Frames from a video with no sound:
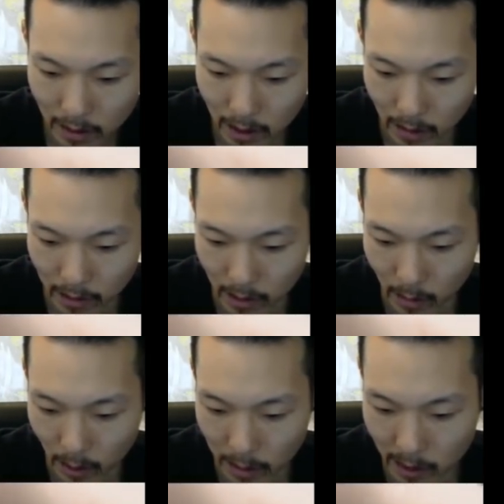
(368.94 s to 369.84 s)
Oh
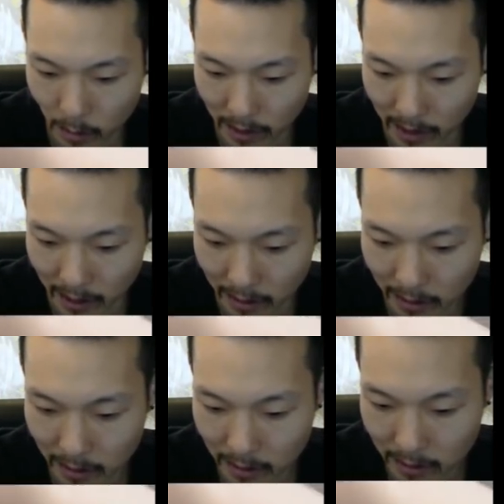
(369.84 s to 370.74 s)
no. Are we going to win again?
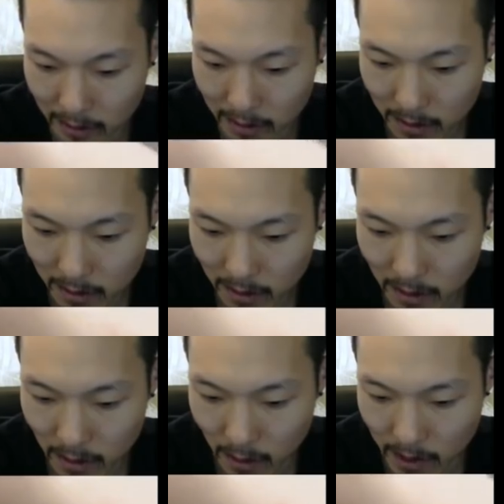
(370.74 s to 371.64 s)

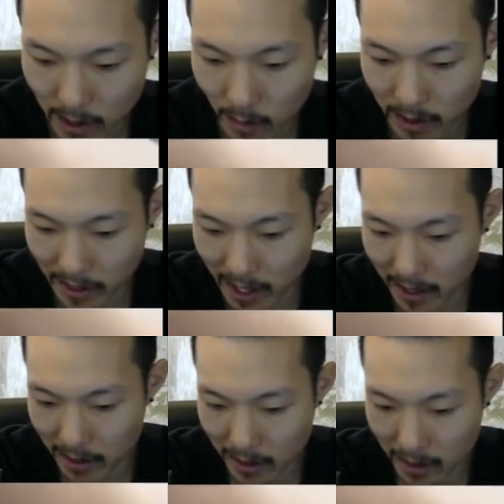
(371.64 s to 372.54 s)
Are we going to win again?